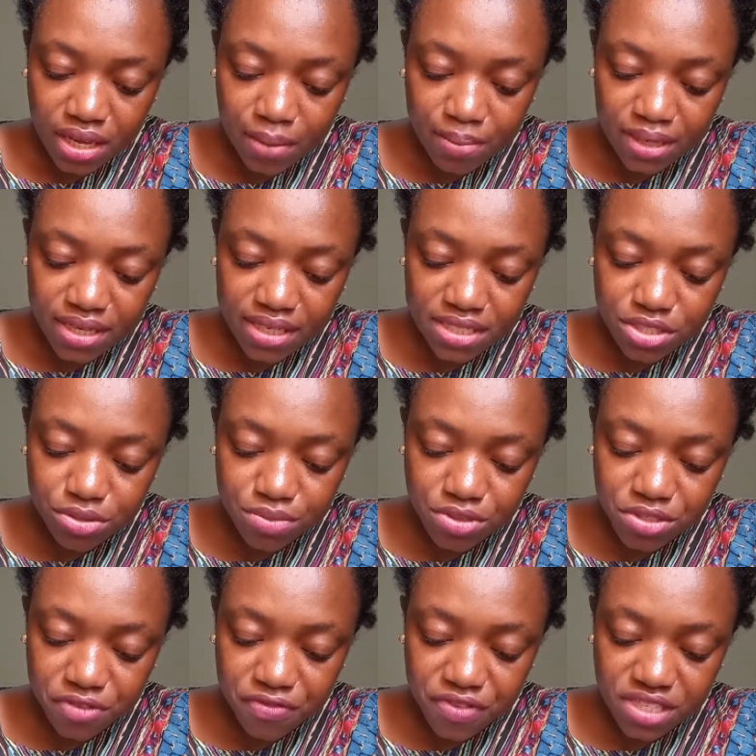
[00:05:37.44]
Apply the serum to
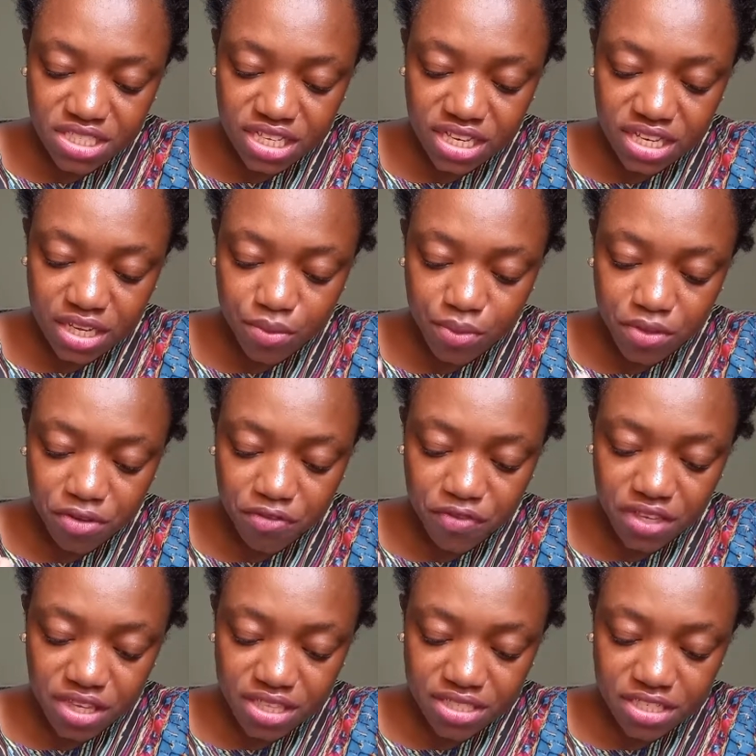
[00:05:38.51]
your face and neck with your
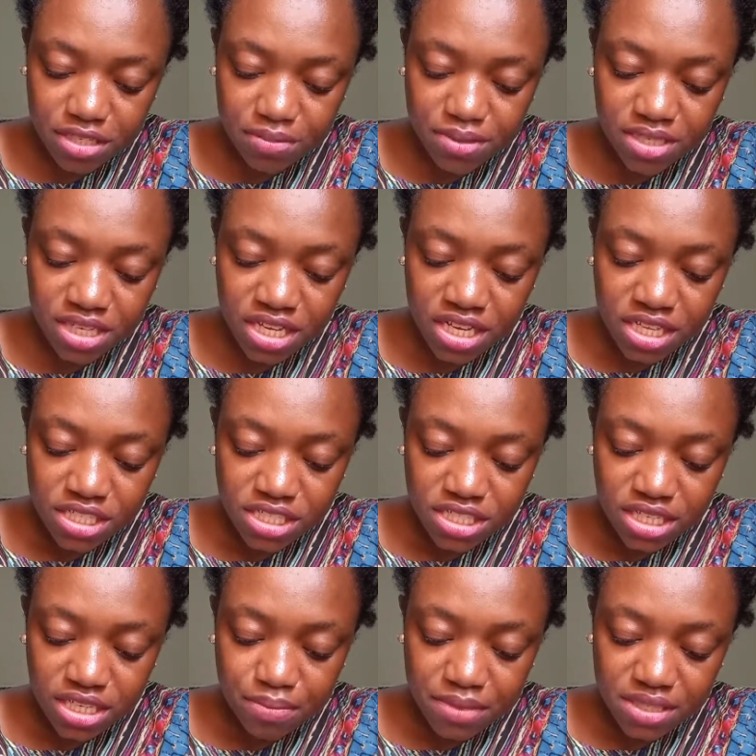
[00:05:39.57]
fingertips.
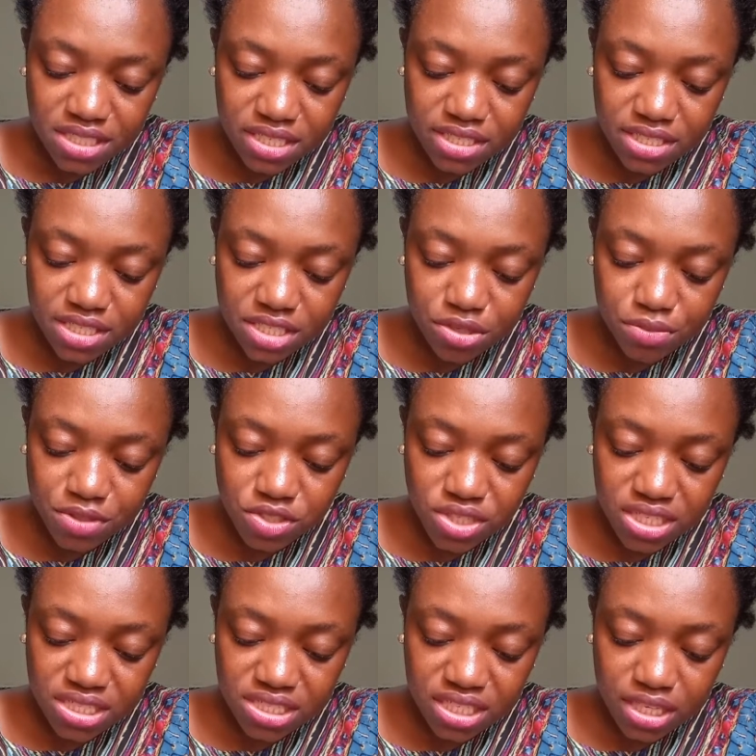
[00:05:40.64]
Gently massage the serum into
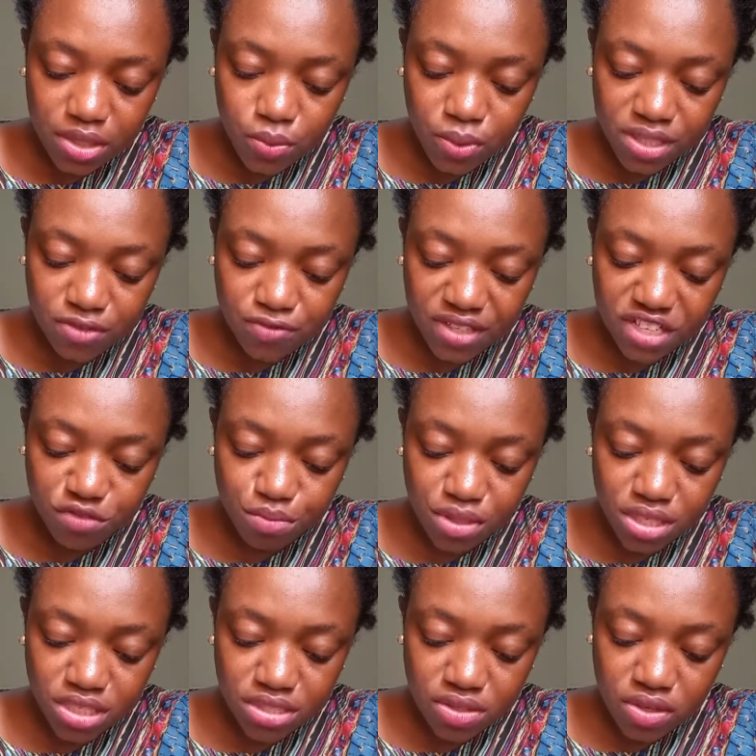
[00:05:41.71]
the skin. Wait 5
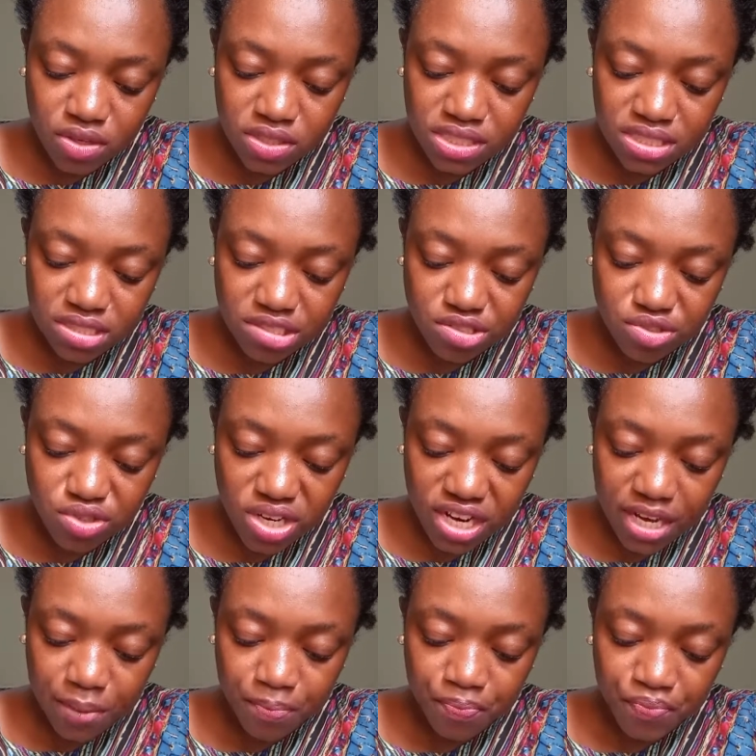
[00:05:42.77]
minutes or until it's
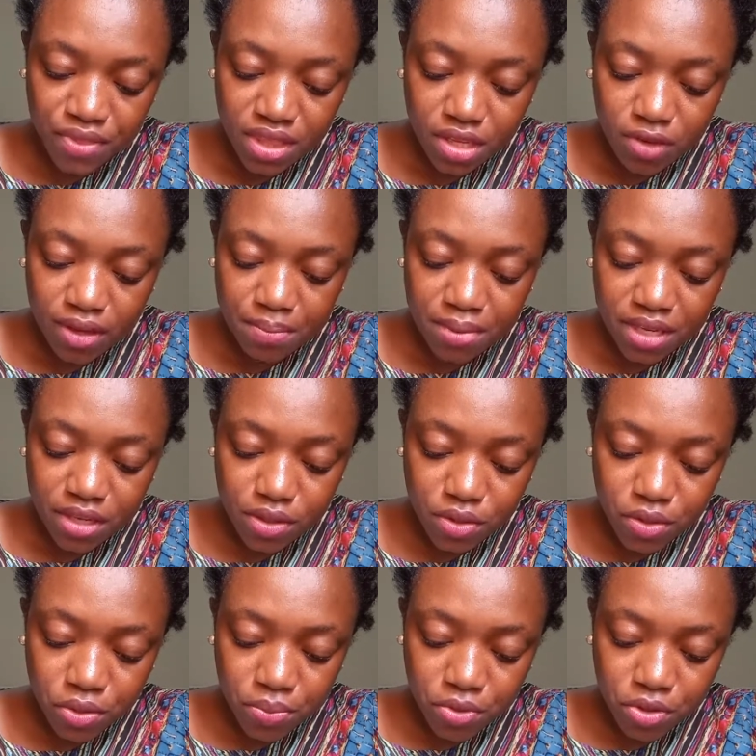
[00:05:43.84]
dry. Then you apply your
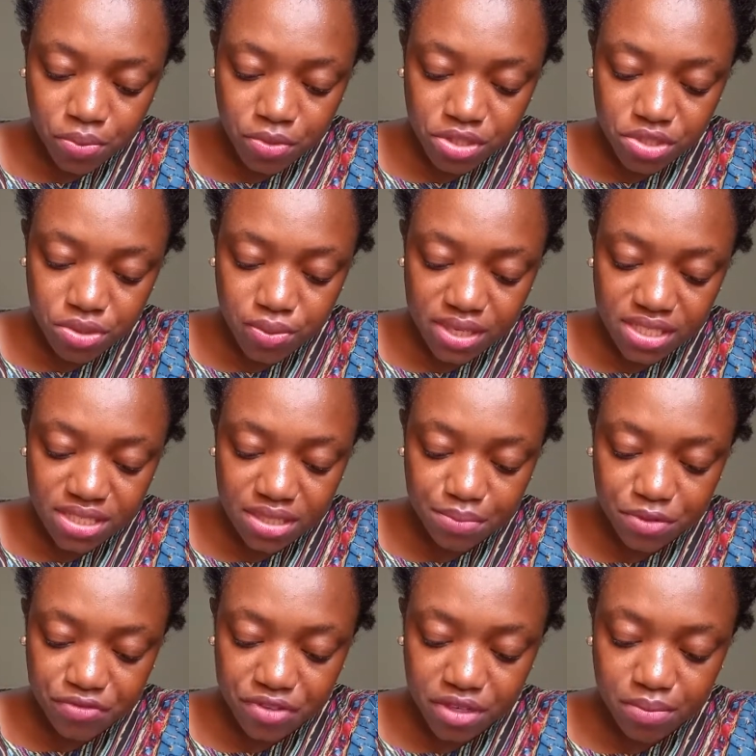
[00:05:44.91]
normal moisturizer,
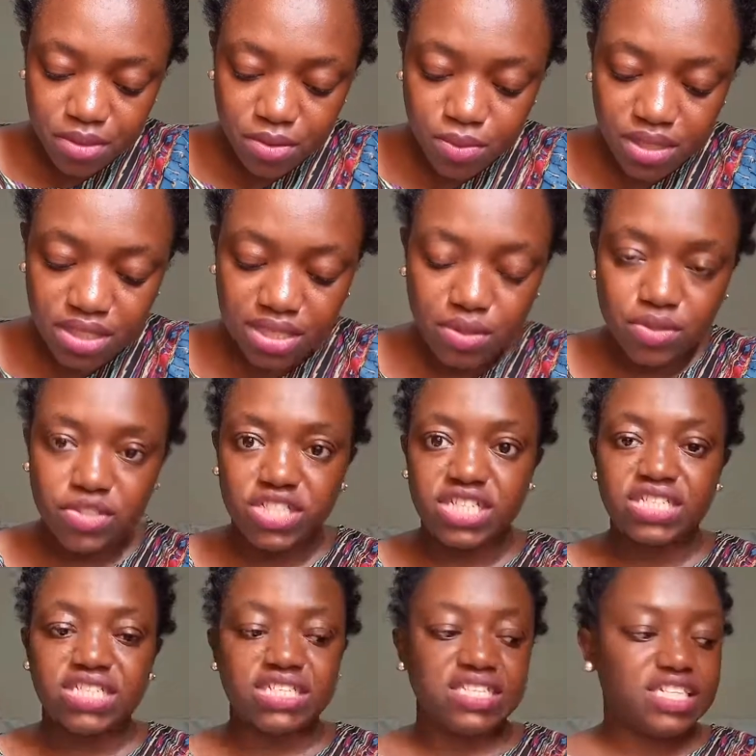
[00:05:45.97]
preferably one that
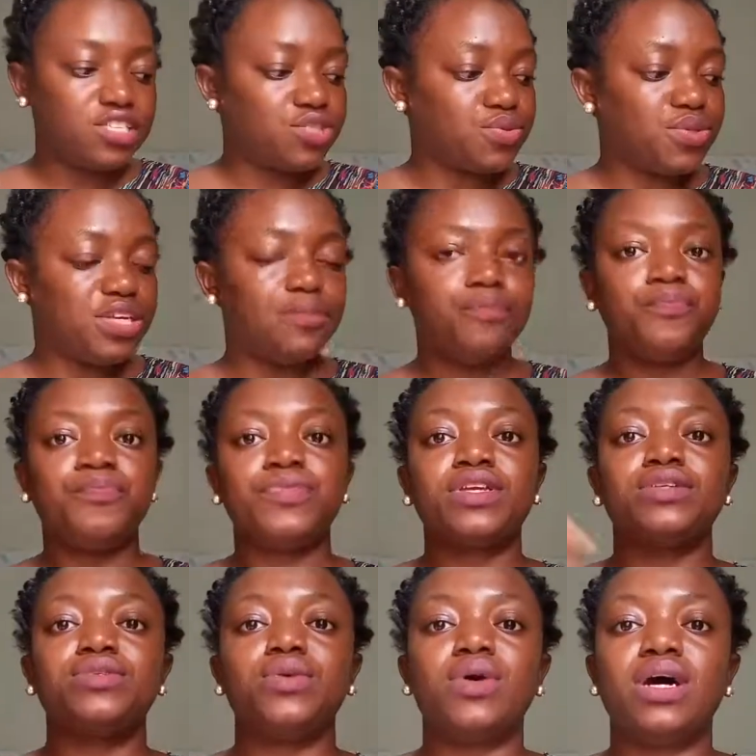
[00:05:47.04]
contains a sunscreen.
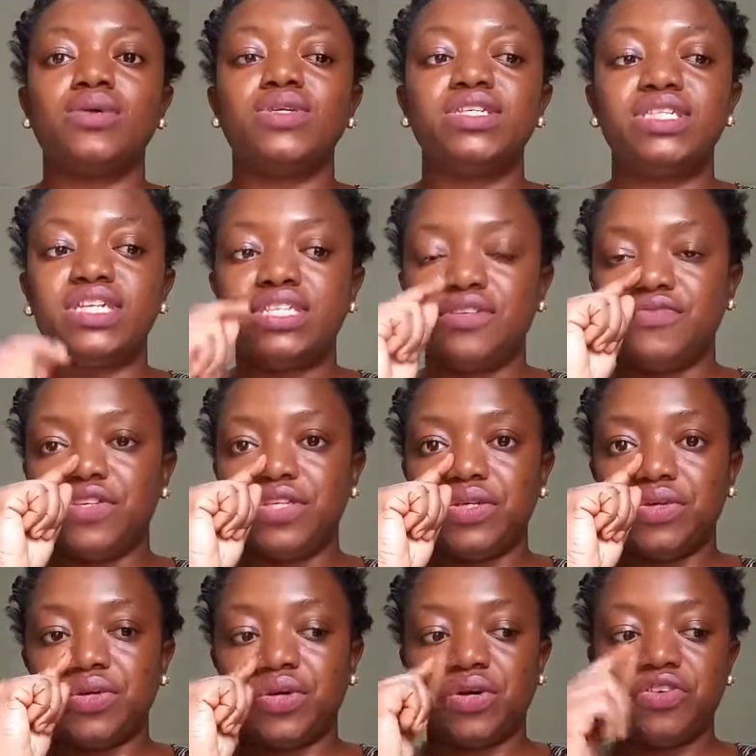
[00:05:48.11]
So I'll insert a
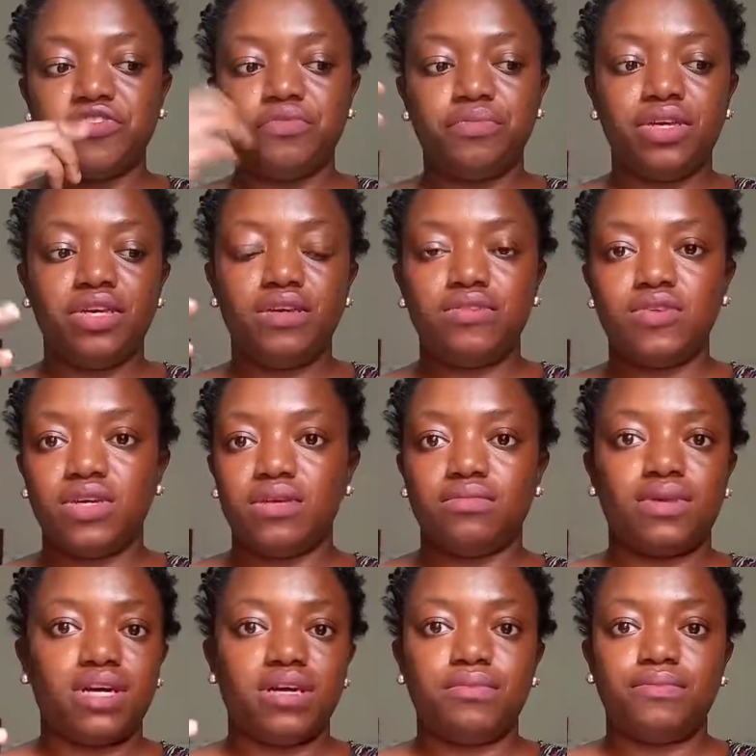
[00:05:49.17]
video of me doing
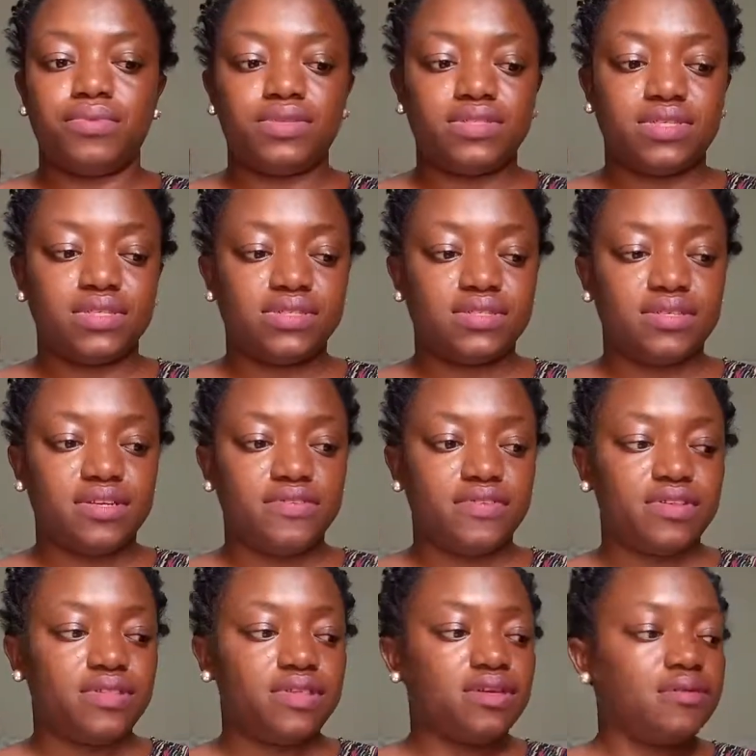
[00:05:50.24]
my process and
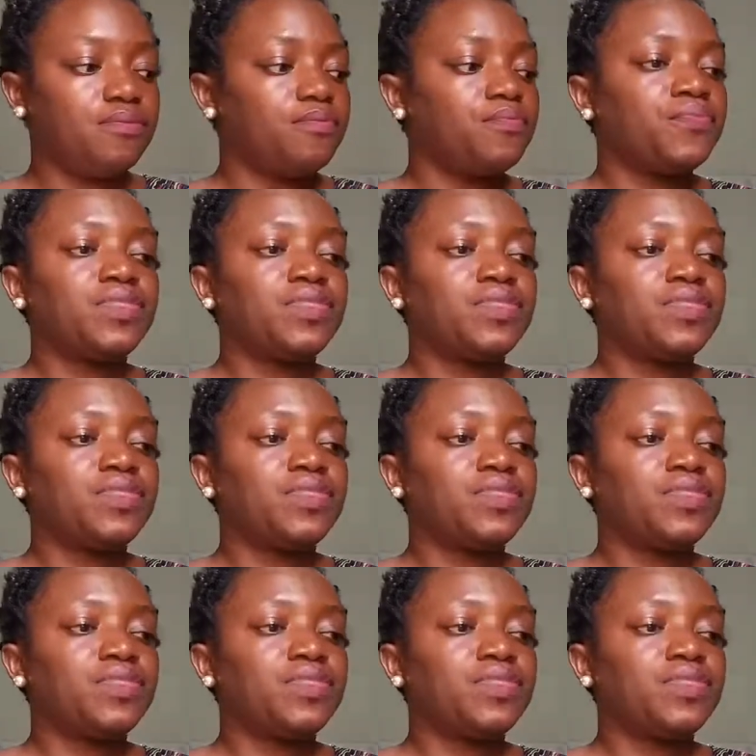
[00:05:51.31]
everything.